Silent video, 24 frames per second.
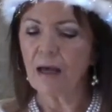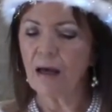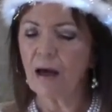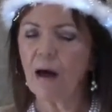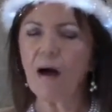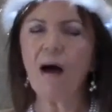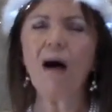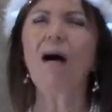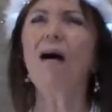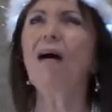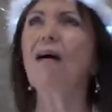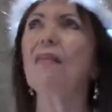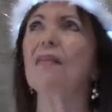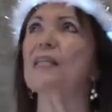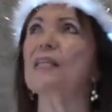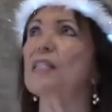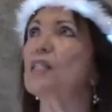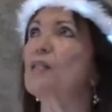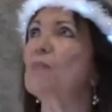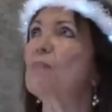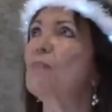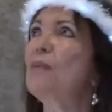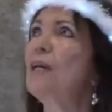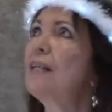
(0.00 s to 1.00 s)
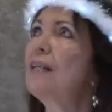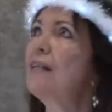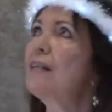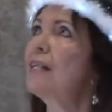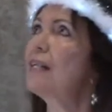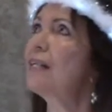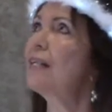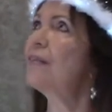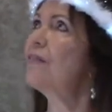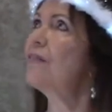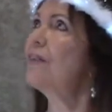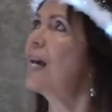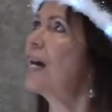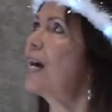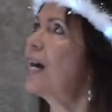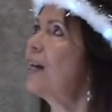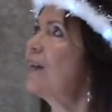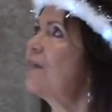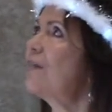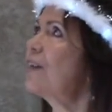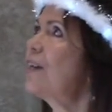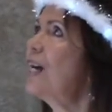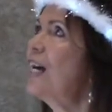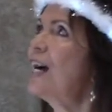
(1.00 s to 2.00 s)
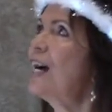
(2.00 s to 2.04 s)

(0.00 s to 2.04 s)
all this month that have